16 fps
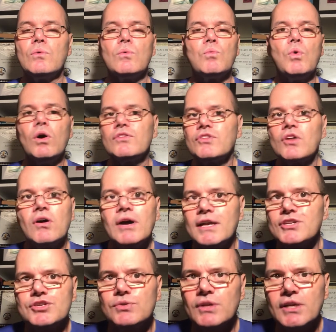work. So what
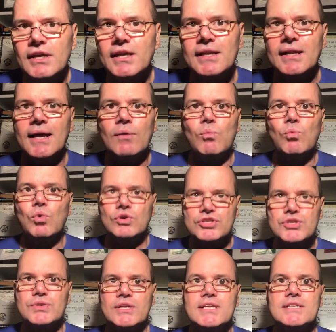diet do you need, and what
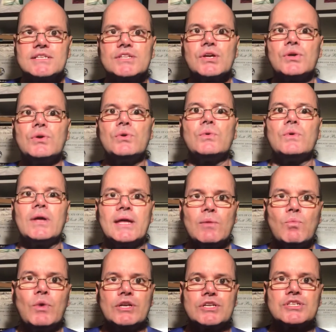do you need to do
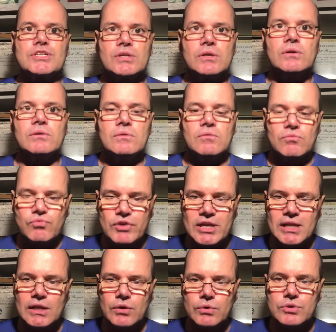in which to
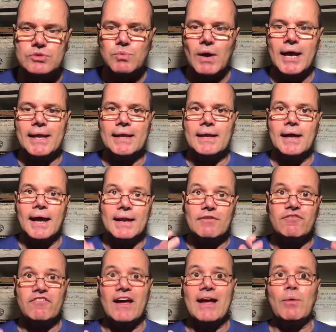really lose weight and
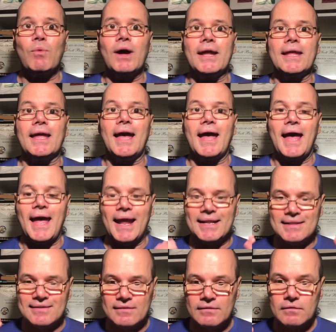fat weight
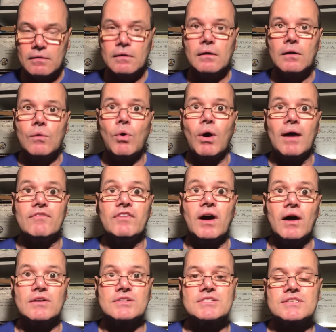and quite
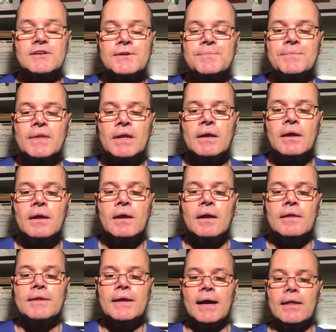fast?
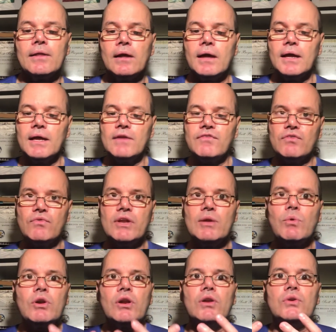Now, if you
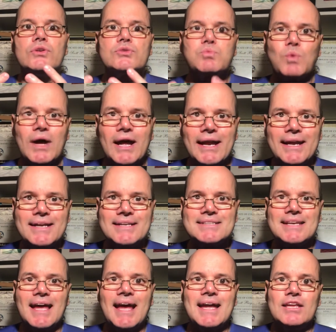really want to lose weight
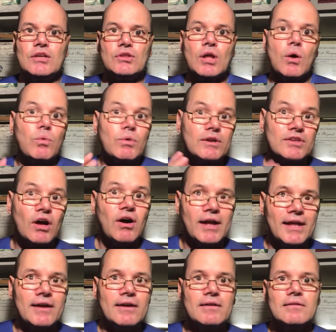and you don't want to
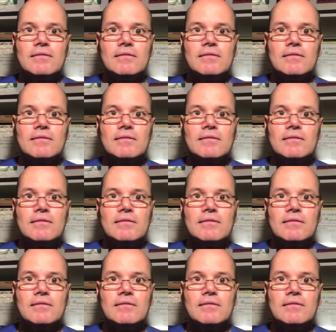diet,